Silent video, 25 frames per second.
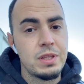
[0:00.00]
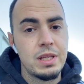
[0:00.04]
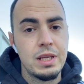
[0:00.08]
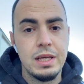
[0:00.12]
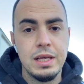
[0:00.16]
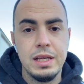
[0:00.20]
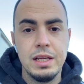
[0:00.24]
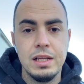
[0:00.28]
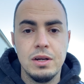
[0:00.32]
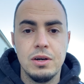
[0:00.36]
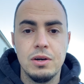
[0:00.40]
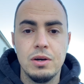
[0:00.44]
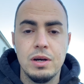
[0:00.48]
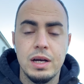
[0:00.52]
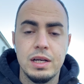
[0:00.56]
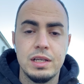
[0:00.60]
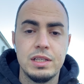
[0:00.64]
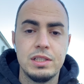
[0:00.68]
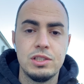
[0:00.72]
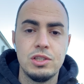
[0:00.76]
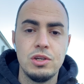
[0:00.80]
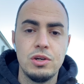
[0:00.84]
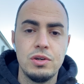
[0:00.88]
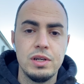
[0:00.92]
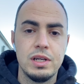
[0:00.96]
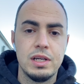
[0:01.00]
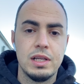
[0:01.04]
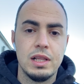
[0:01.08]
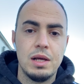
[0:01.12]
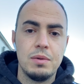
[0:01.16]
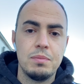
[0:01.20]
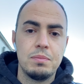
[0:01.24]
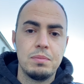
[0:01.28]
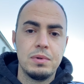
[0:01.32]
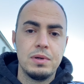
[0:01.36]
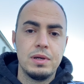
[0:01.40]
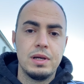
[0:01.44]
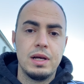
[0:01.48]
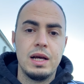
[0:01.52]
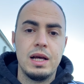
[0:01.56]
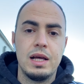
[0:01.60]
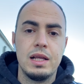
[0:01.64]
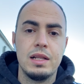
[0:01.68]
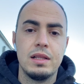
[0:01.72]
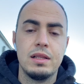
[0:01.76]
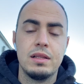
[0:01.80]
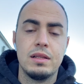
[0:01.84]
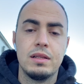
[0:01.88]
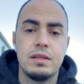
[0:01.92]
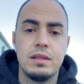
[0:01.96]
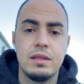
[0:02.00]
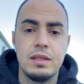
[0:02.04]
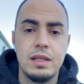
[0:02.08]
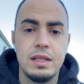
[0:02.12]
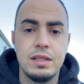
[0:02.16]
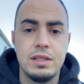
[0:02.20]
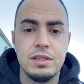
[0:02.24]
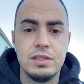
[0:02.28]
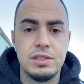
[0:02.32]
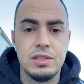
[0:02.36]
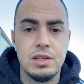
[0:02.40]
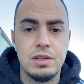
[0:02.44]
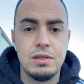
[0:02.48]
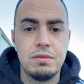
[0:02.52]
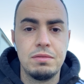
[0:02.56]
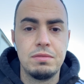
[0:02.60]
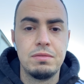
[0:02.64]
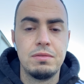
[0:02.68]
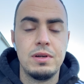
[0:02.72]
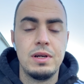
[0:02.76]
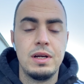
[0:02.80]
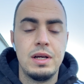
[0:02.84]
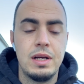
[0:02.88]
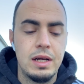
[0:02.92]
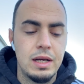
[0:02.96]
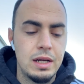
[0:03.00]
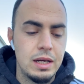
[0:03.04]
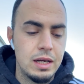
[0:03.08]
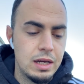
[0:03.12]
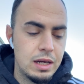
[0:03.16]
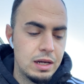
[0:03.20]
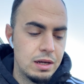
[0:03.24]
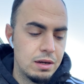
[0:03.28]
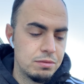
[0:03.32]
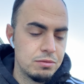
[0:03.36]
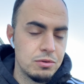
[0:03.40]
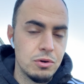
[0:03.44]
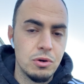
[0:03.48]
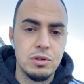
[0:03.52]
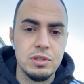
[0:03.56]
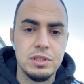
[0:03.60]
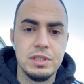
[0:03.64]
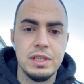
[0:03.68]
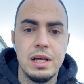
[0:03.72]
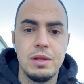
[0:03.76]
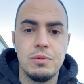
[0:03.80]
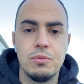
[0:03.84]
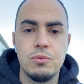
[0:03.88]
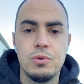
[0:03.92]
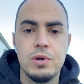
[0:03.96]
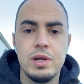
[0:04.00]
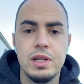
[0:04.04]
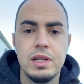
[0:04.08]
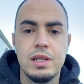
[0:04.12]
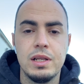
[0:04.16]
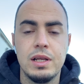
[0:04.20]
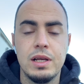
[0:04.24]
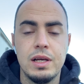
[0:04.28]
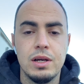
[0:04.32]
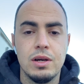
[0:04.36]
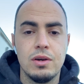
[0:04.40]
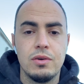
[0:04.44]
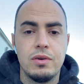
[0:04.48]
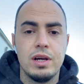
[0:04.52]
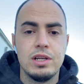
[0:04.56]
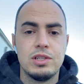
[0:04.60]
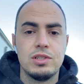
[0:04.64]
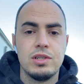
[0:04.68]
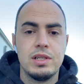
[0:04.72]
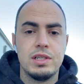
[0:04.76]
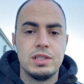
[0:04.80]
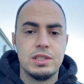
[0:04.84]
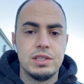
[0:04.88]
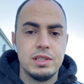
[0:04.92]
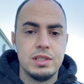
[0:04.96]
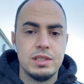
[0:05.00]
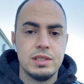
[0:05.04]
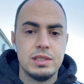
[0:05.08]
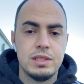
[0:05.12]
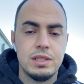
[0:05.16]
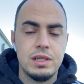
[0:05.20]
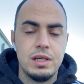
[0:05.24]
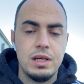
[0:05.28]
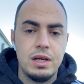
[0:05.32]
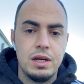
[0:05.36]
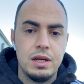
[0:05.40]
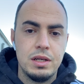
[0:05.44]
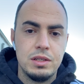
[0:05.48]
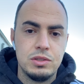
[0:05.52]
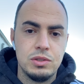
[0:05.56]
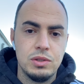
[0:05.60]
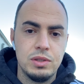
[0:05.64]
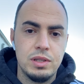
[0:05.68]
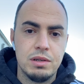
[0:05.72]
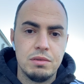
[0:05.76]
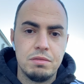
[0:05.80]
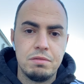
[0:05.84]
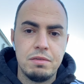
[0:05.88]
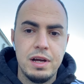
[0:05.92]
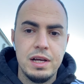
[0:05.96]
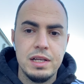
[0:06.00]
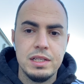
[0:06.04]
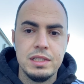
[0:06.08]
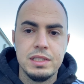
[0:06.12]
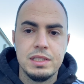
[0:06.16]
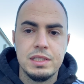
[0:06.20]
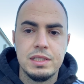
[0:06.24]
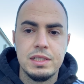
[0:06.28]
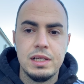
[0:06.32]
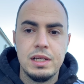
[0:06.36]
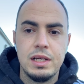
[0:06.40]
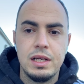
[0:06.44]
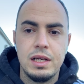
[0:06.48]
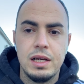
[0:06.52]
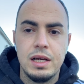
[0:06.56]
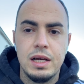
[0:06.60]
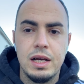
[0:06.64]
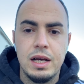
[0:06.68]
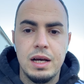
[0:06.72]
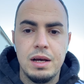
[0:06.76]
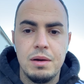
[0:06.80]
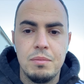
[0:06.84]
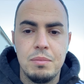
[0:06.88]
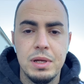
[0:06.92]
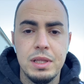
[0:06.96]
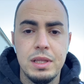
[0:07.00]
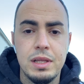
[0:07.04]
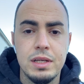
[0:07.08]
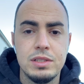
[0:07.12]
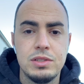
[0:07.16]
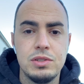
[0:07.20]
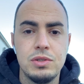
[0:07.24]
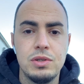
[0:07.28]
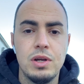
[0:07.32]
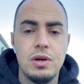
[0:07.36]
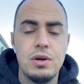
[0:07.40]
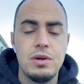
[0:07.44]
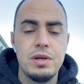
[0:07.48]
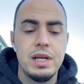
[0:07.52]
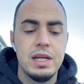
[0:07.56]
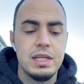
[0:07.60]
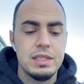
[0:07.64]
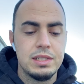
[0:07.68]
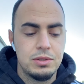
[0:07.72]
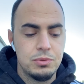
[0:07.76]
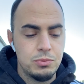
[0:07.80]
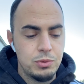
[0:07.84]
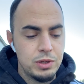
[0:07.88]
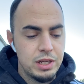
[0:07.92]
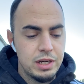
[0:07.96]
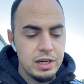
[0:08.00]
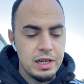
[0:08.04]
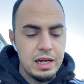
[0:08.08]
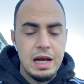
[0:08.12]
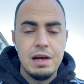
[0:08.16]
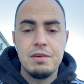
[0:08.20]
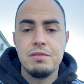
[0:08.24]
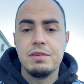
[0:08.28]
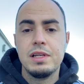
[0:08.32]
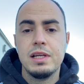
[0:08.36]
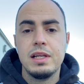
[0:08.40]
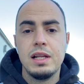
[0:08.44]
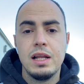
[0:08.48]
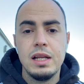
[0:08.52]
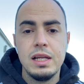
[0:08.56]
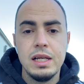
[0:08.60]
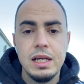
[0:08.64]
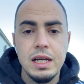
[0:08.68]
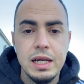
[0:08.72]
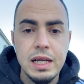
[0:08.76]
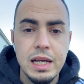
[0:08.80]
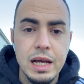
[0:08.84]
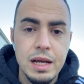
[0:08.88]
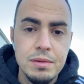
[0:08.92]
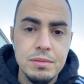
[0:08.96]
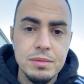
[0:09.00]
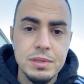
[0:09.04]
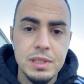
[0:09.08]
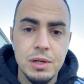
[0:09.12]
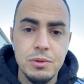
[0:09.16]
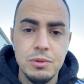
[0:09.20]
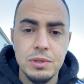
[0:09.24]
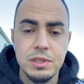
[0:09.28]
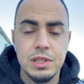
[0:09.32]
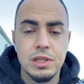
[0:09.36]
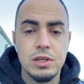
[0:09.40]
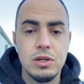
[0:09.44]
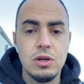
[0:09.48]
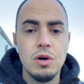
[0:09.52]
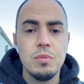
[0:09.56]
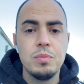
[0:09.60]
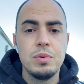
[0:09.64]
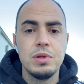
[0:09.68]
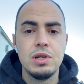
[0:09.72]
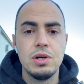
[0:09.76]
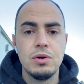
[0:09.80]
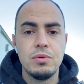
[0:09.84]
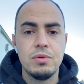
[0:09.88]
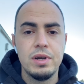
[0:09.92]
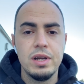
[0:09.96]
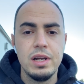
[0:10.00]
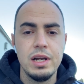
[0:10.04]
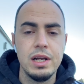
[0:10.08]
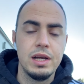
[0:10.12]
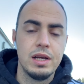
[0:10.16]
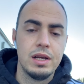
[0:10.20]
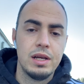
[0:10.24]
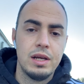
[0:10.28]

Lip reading: a historic club, and they deserve of course that win. Congratulations to their fans. But as you know, yes, we didn't have any La Liga games. There was the Copa del Rey